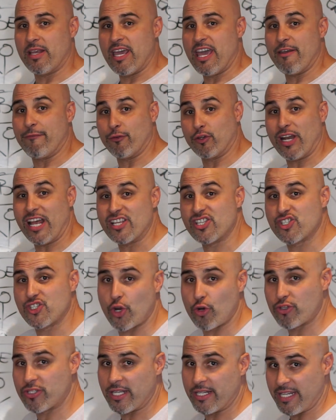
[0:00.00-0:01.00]
If you're not
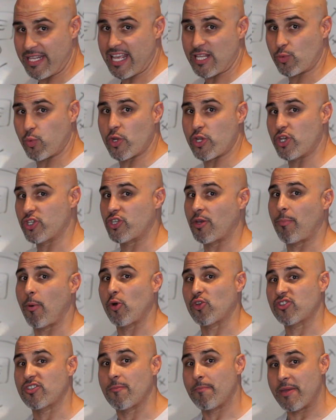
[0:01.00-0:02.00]
certain that that's where you're
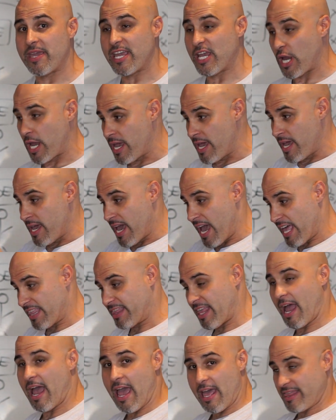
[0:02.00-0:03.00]
supposed to be at
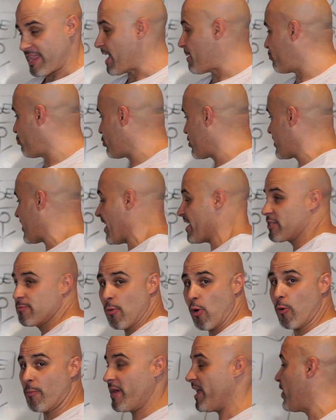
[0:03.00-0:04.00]
that precise
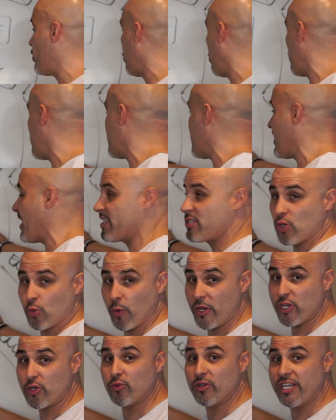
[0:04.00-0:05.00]
moment in order to get to
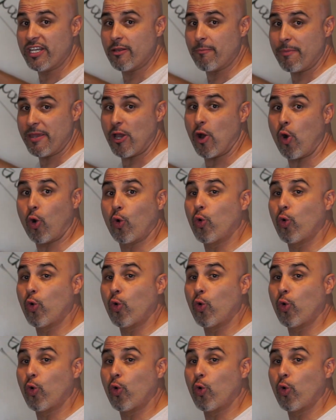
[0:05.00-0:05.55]
where you need to be or